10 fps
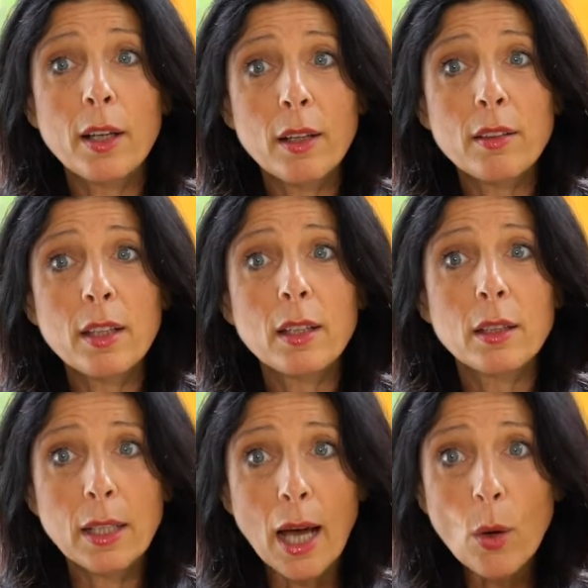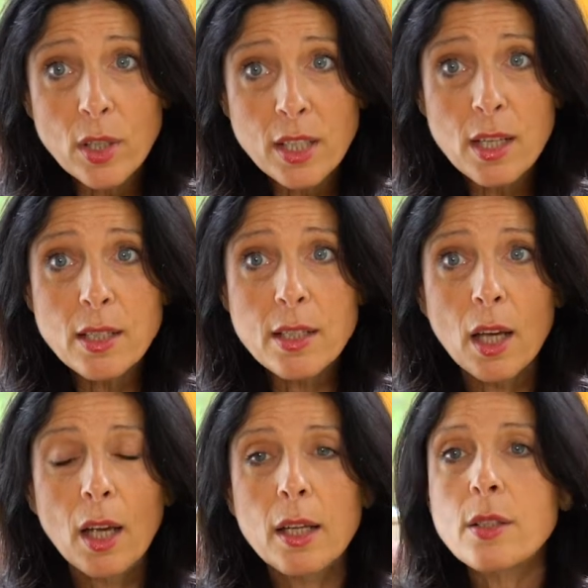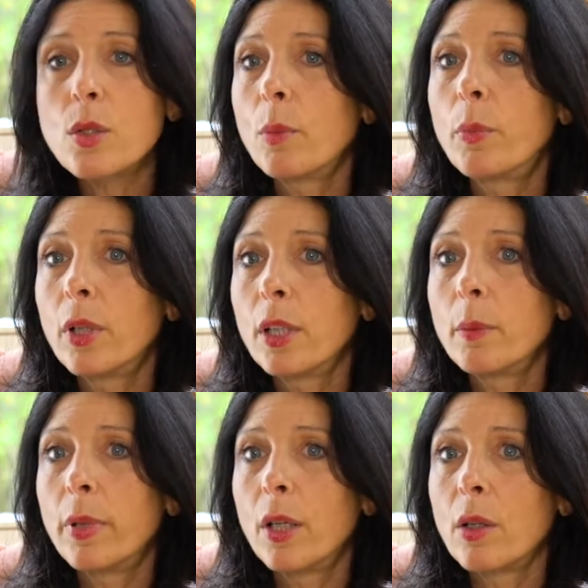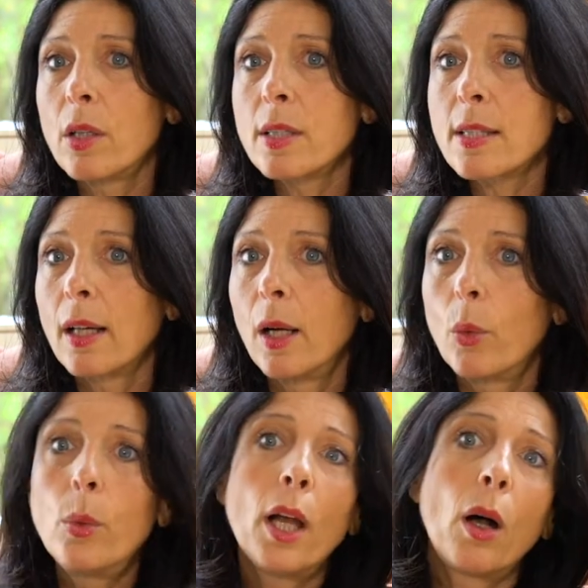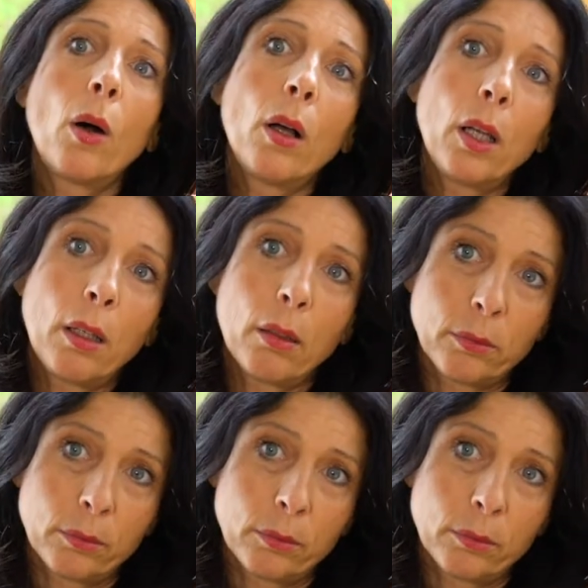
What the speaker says: And I think nowadays it's so important because we are all